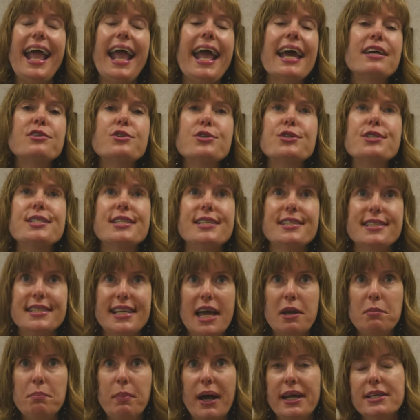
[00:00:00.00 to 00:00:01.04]
Anders is
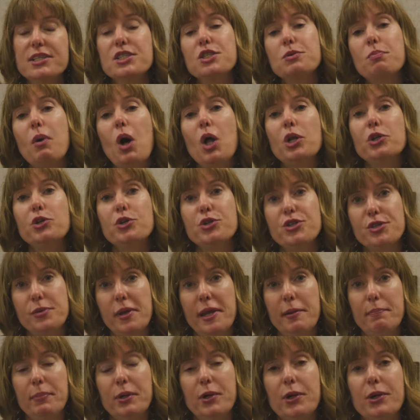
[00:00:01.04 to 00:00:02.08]
sent by a small
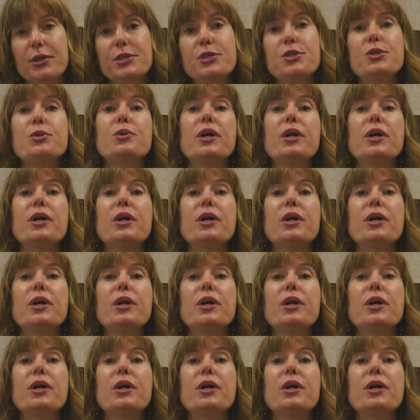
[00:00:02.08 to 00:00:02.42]
newspaper